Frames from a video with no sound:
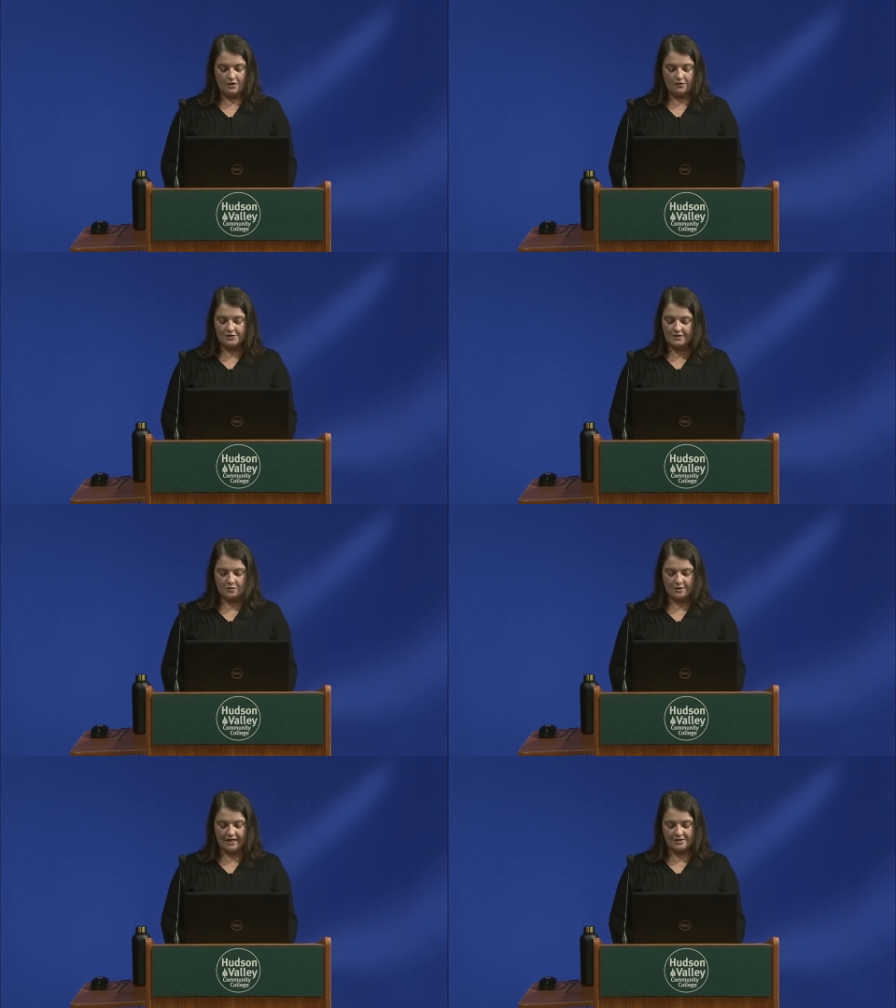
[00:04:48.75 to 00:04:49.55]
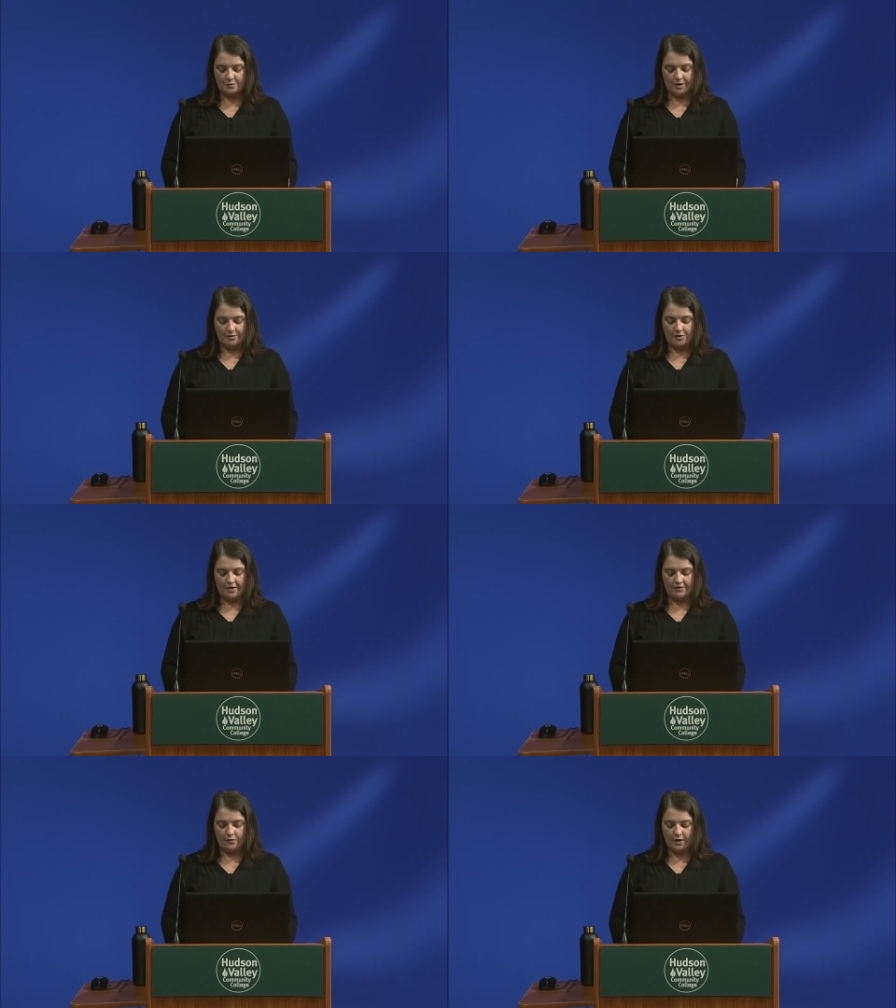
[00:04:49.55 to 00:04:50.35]
versus a plastic bubble
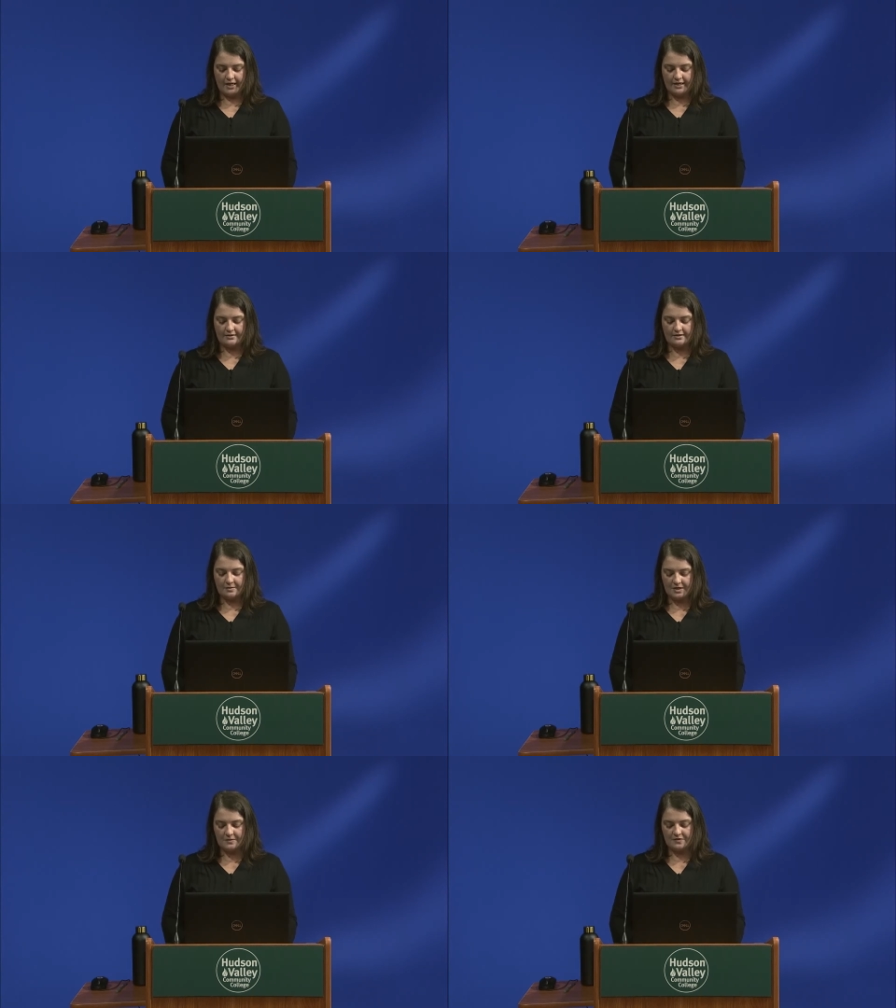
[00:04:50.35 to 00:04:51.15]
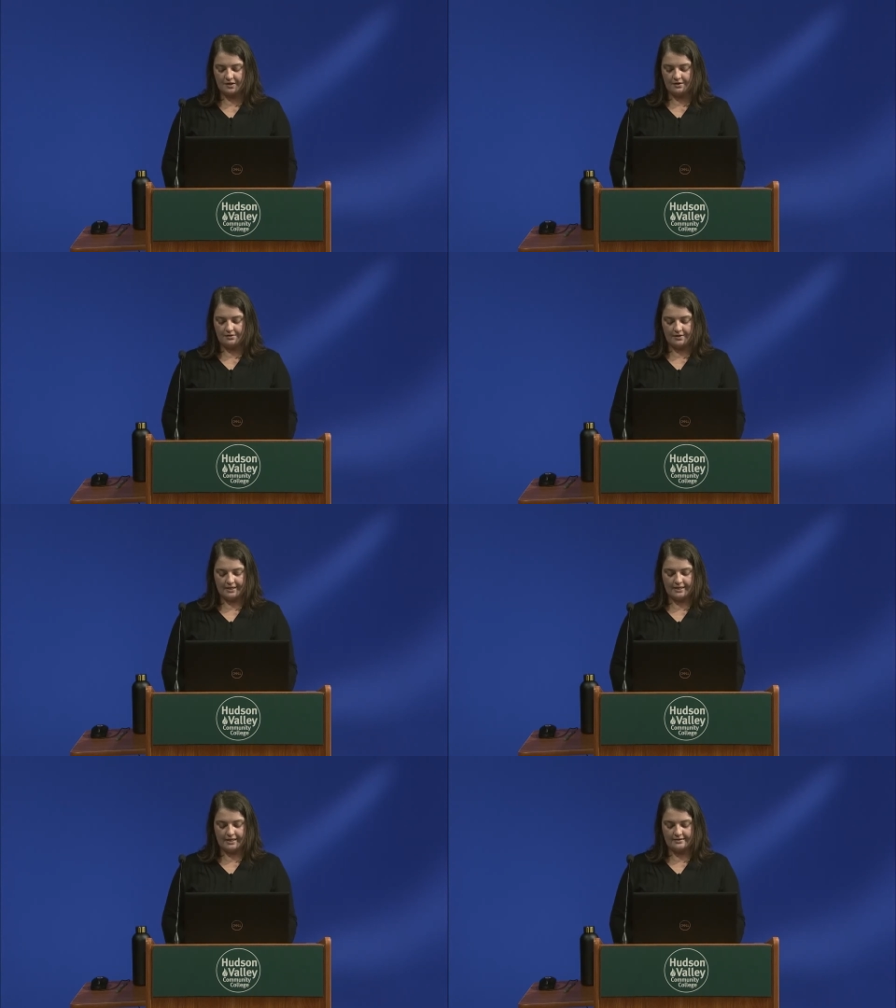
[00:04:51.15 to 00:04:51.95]
of what can sometimes feel
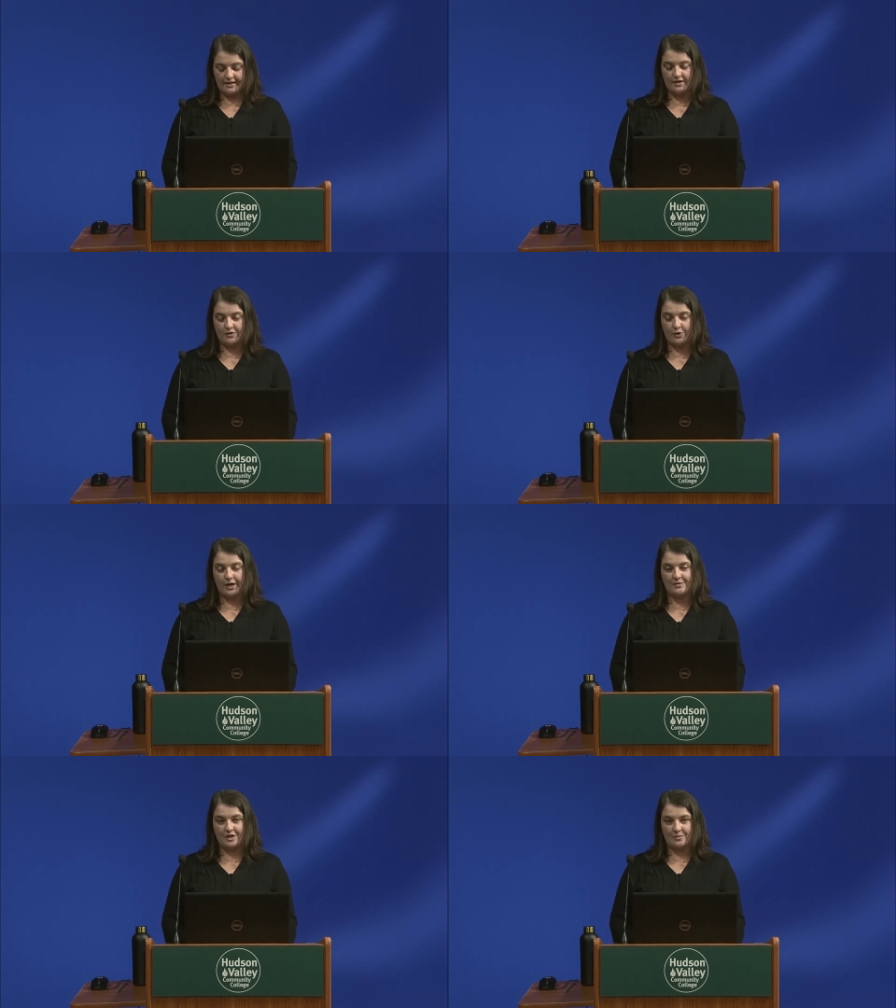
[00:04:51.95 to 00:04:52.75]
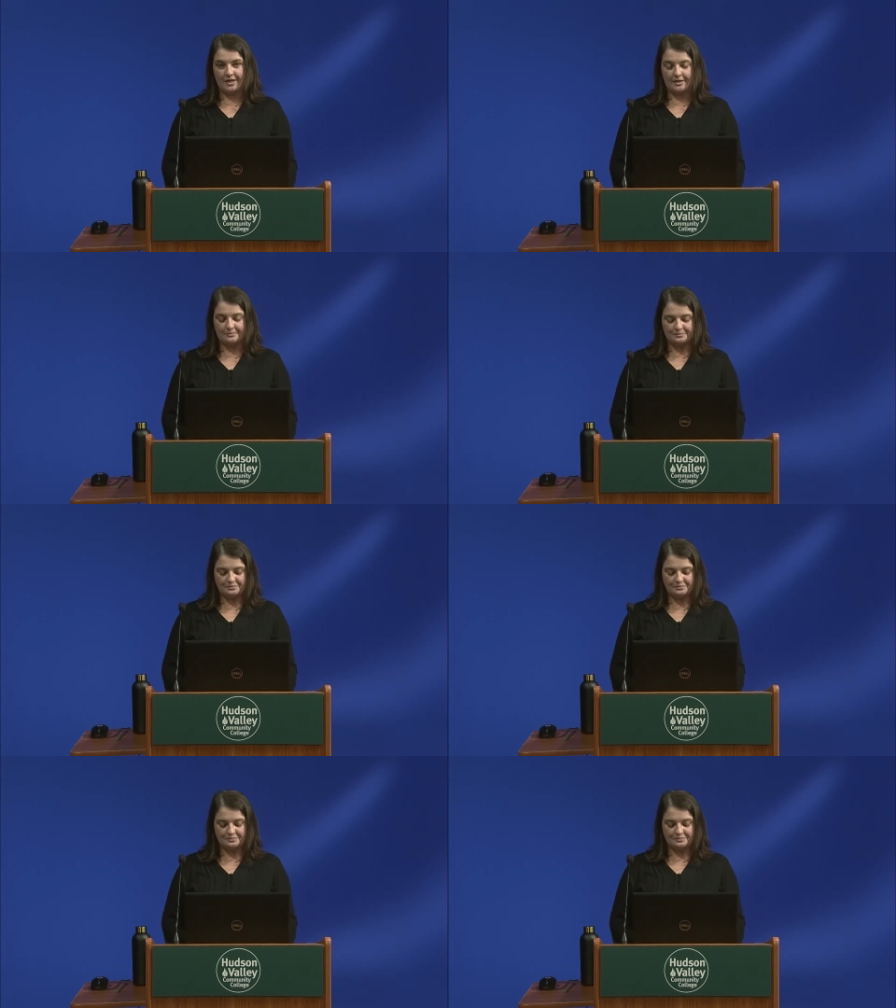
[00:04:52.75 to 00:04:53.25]
like the inside of a cramped airplane.